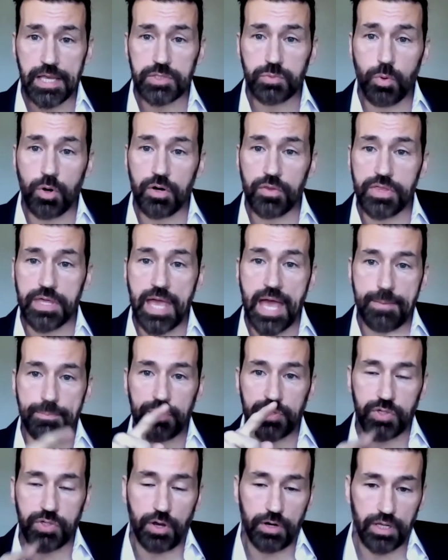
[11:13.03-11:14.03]
is where the
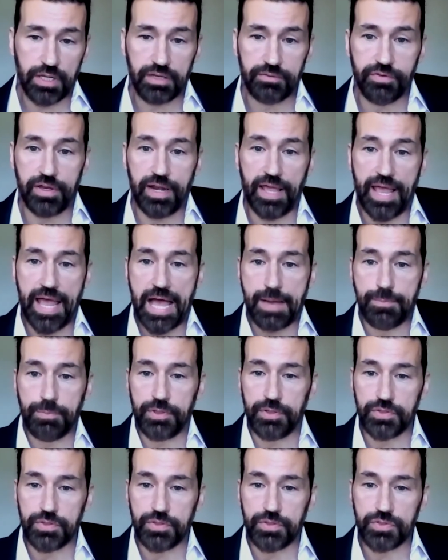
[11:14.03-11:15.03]
episodic event
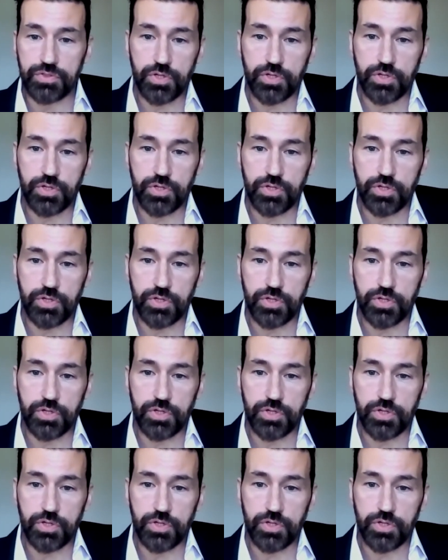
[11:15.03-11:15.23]
happens.